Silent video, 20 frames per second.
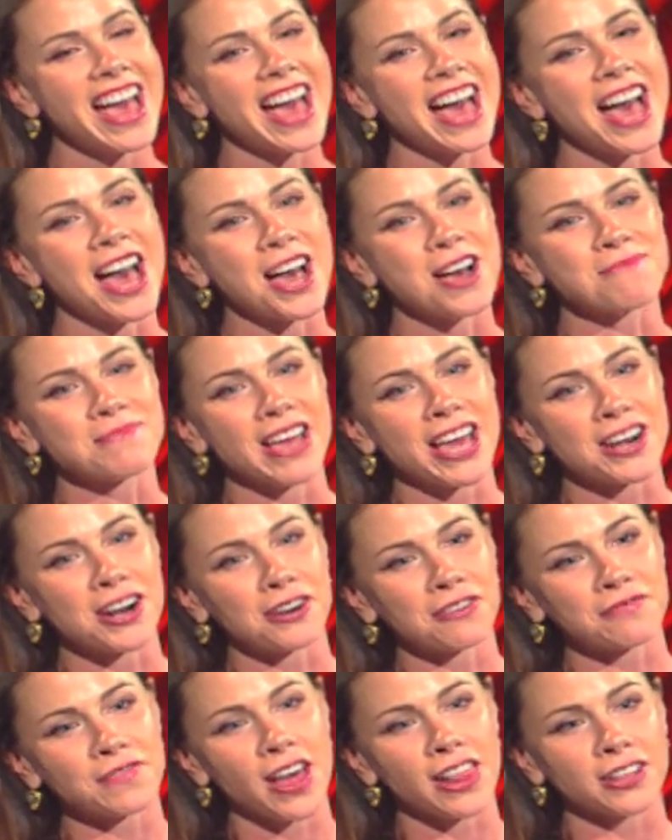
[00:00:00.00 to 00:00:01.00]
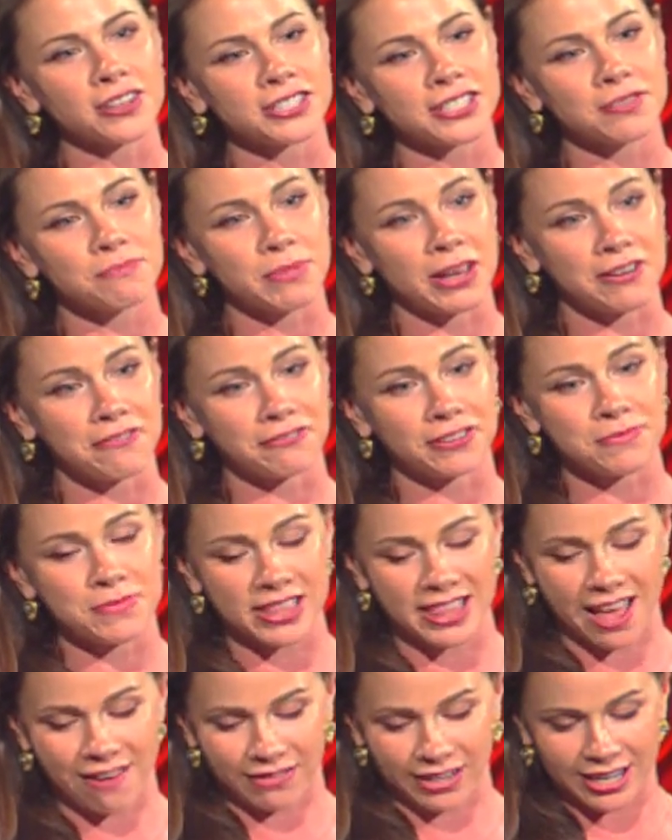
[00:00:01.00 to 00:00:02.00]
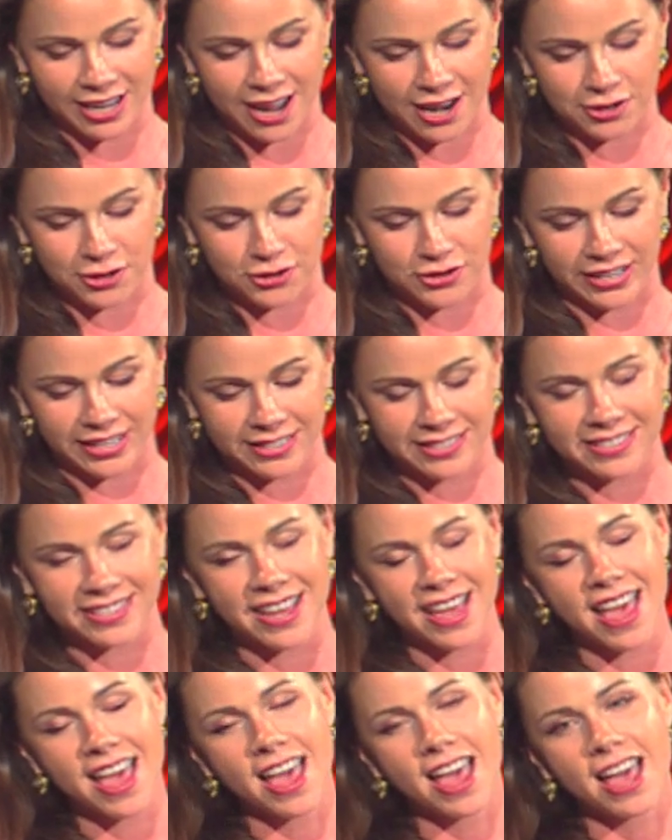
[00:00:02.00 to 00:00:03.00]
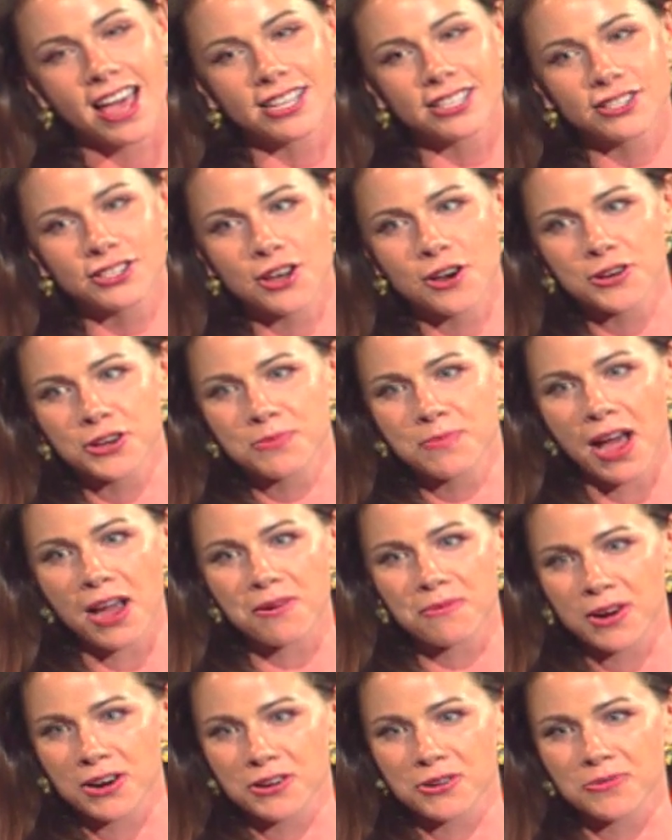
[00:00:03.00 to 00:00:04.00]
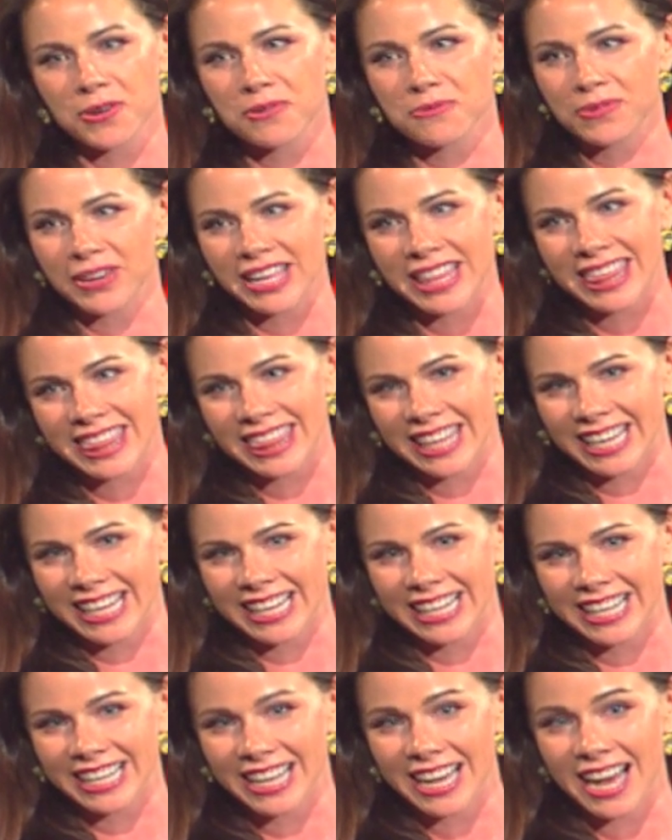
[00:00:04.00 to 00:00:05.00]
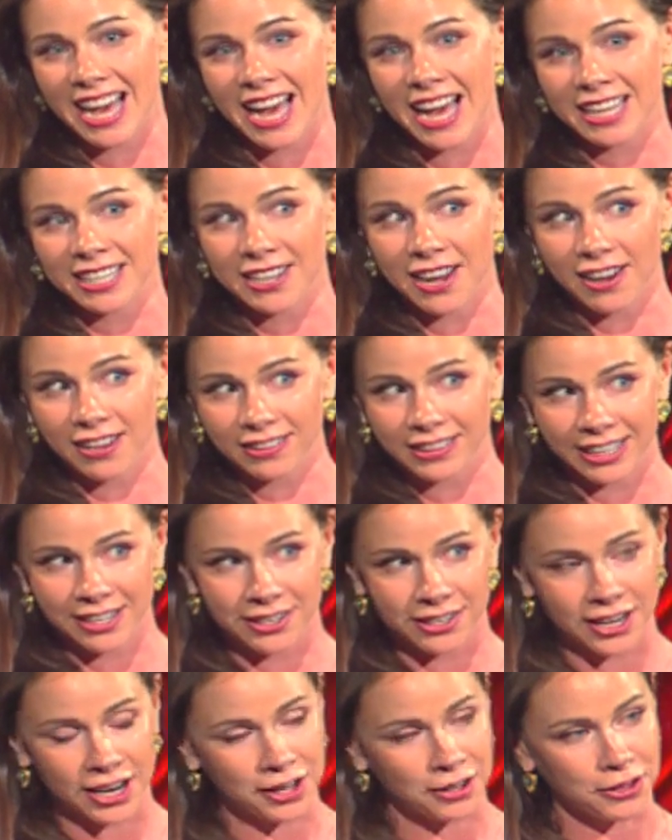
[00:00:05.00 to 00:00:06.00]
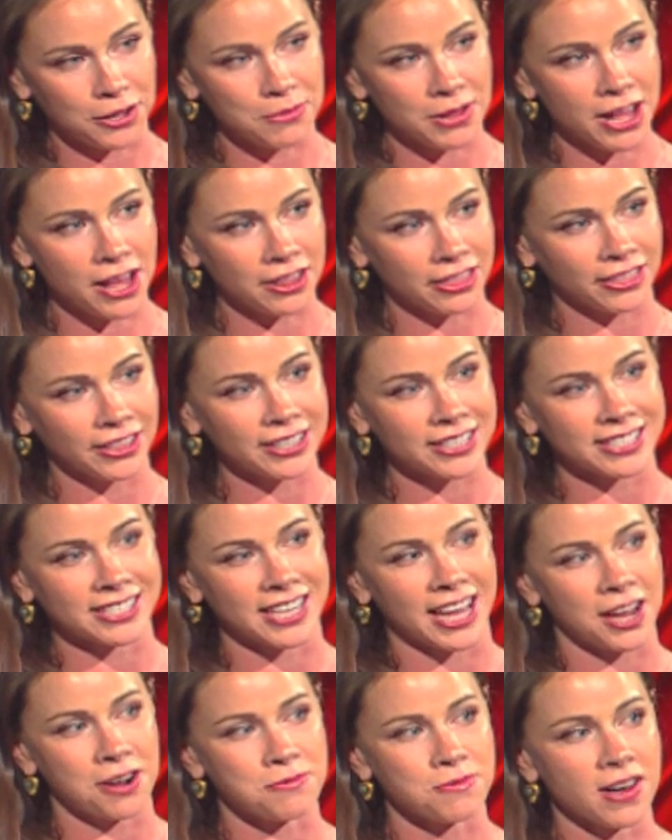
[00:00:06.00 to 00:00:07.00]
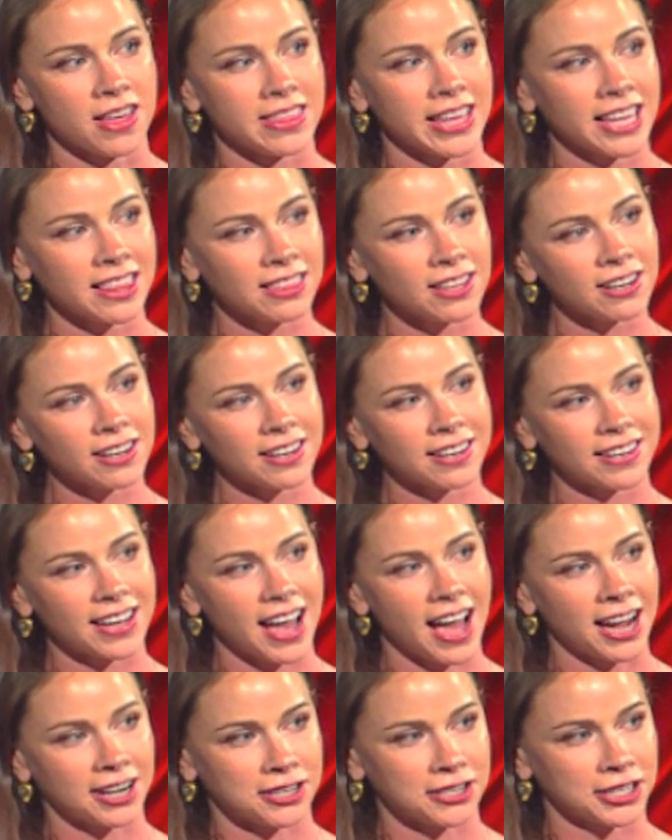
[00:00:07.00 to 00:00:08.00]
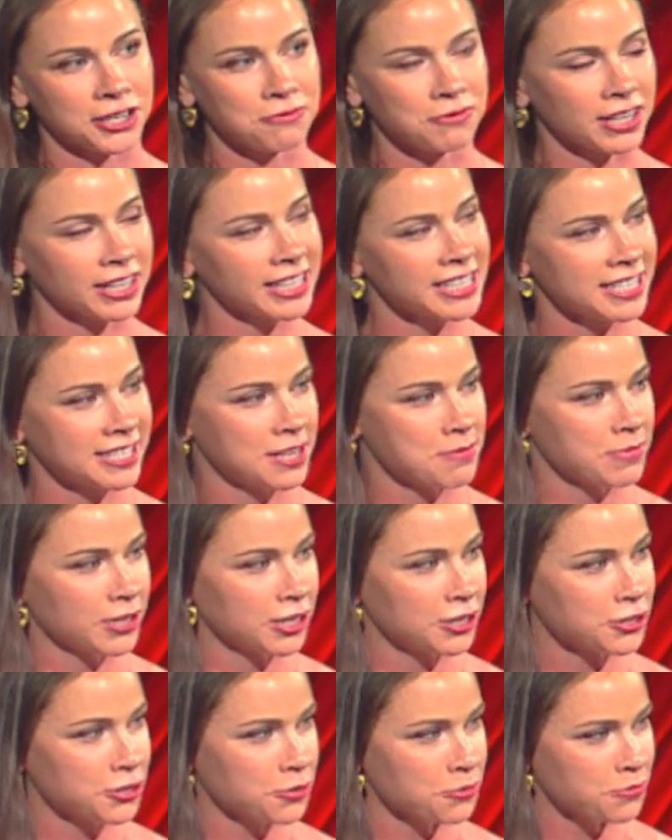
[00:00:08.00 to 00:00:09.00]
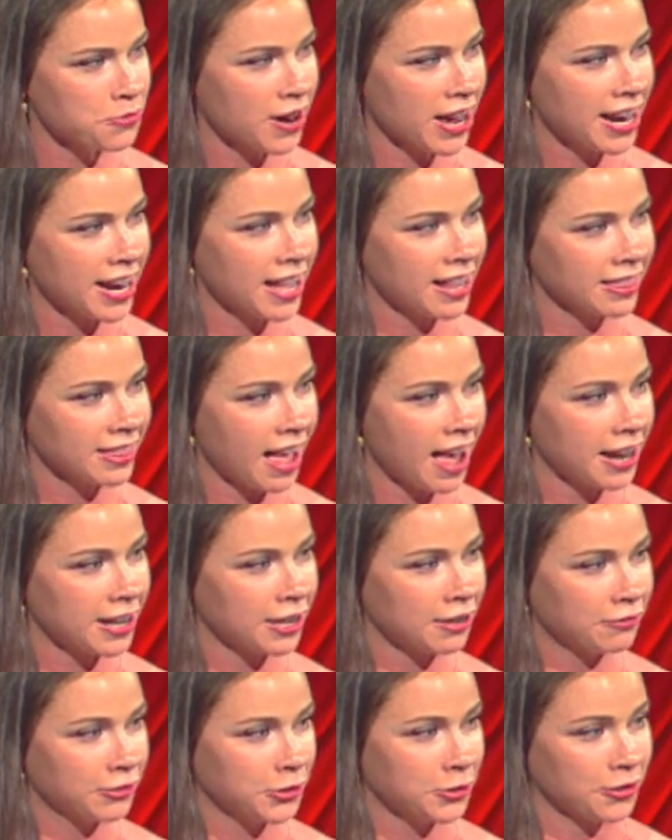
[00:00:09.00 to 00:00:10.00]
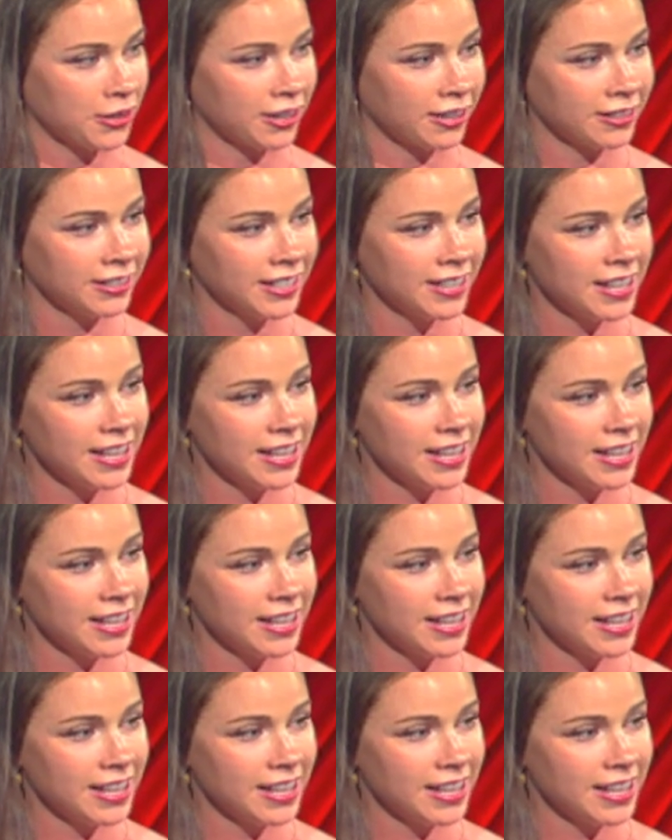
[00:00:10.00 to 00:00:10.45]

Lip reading: And our fellows have been from 11 countries. So you might wonder what we think a young leader in global health looks like. Well, they look actually really similar to what a lot of your